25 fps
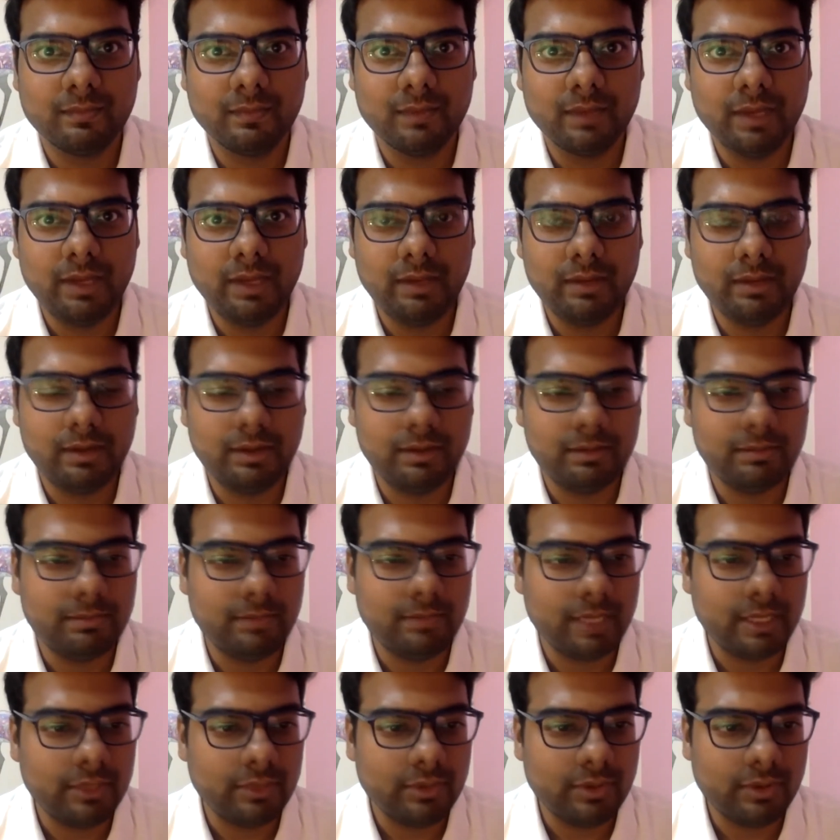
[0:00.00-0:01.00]
Hey,
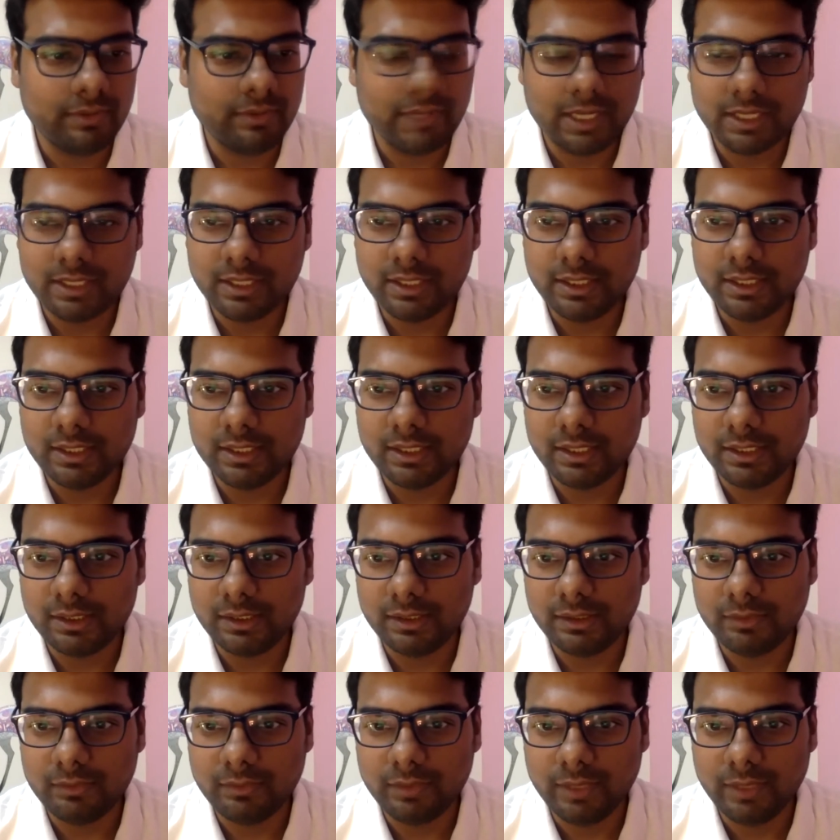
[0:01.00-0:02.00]
Matthew, Kevin, I think
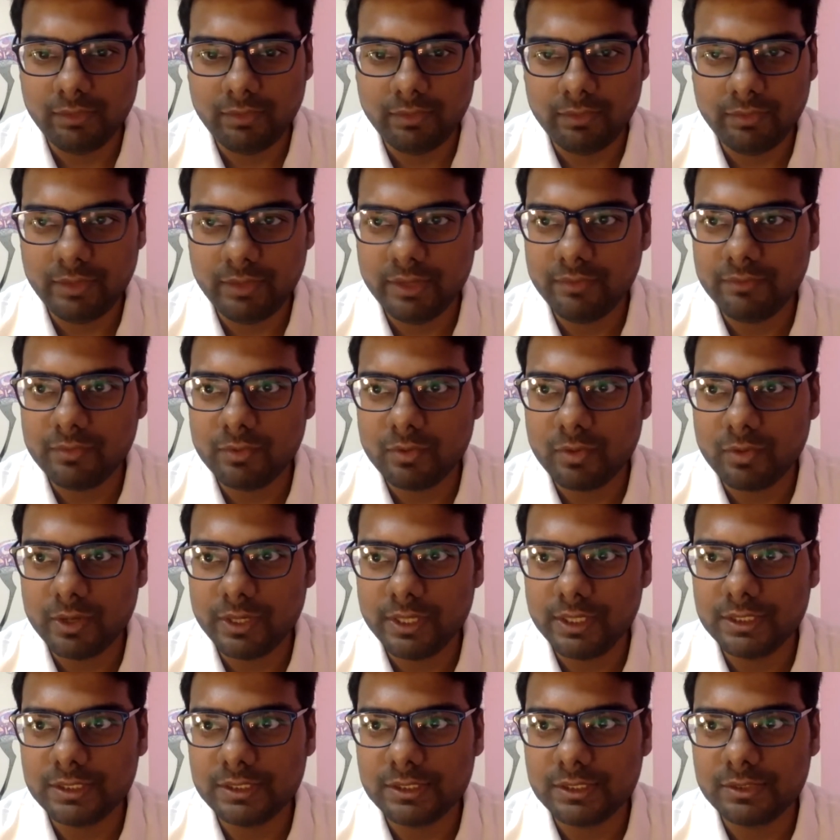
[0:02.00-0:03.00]
while we're waiting for
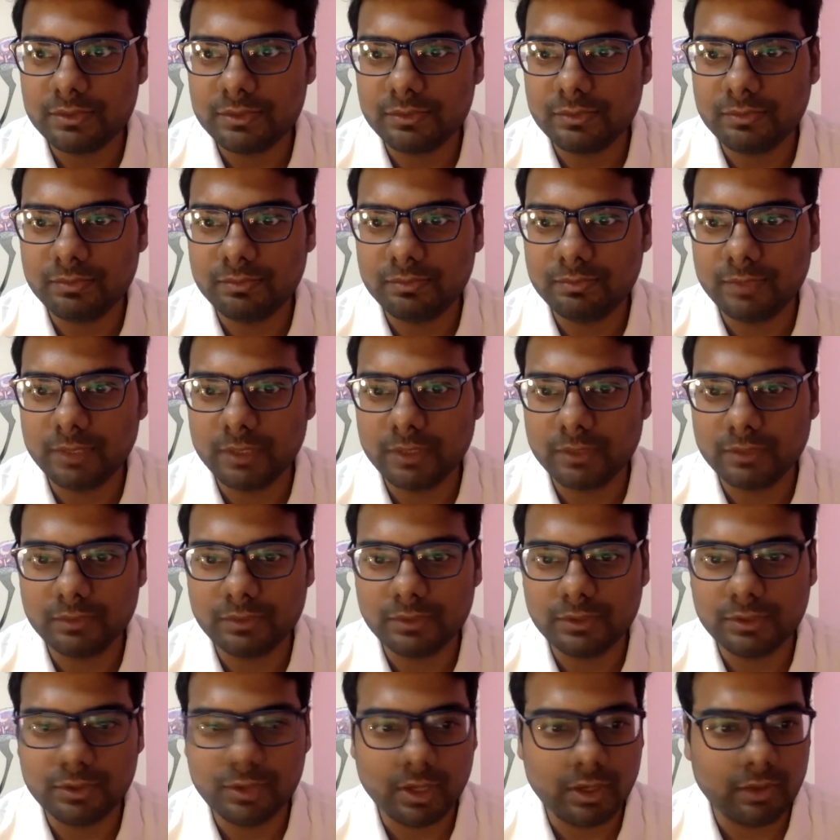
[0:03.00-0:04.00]
audience to
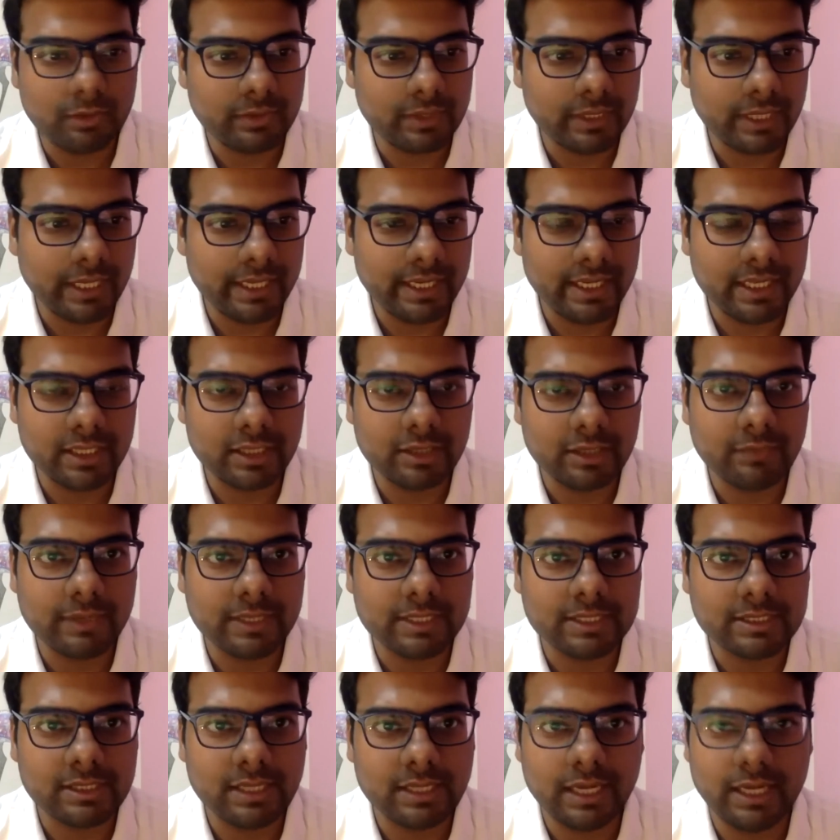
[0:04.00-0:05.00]
shoot out any other
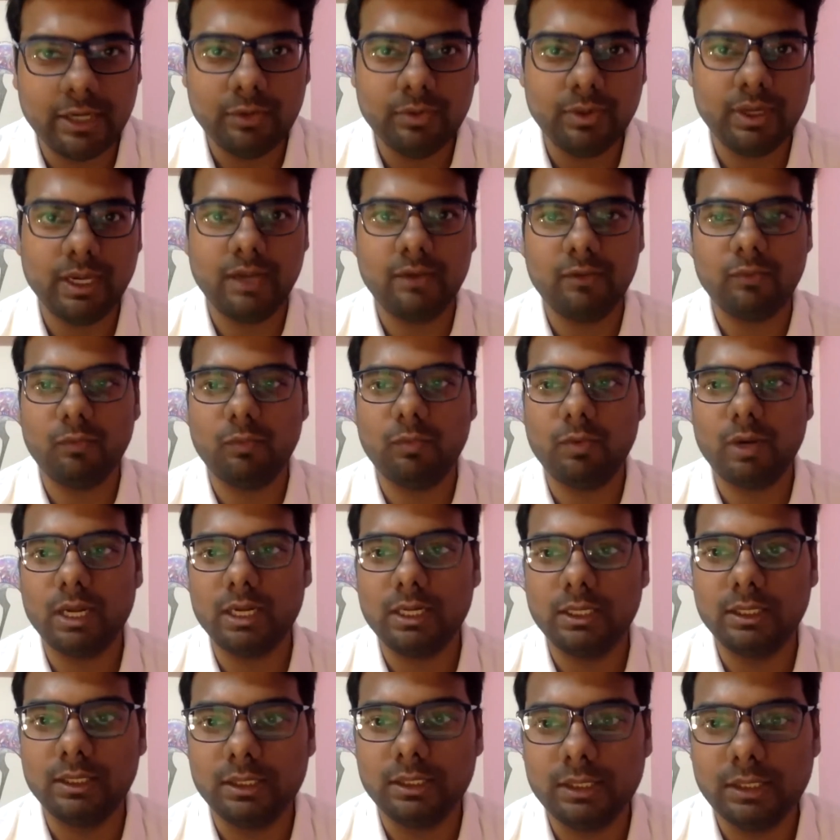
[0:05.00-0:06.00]
question, I do have
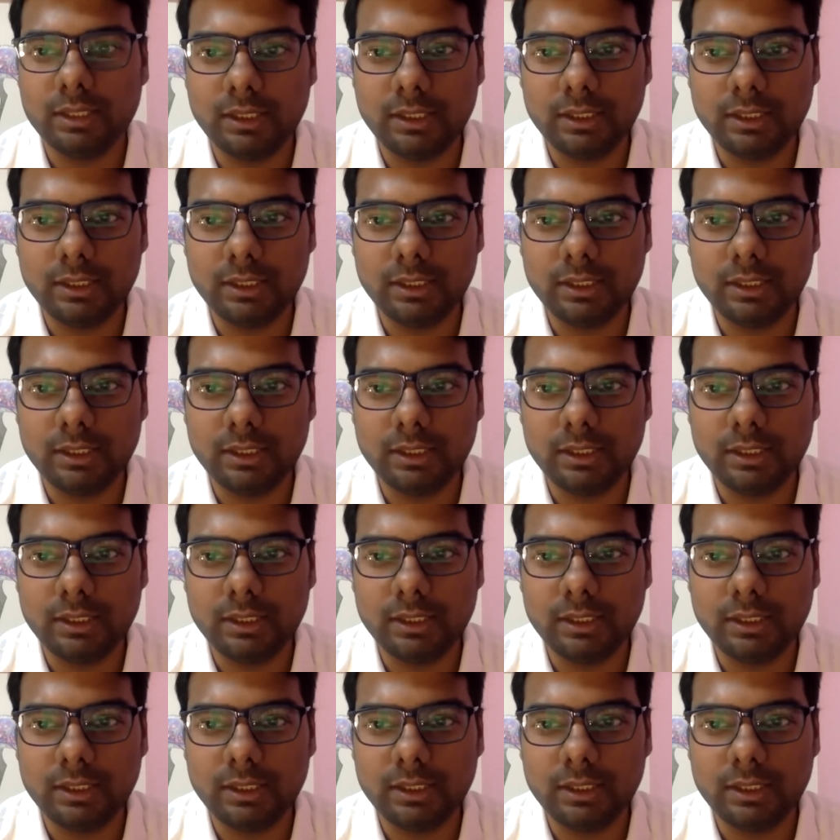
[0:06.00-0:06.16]
one.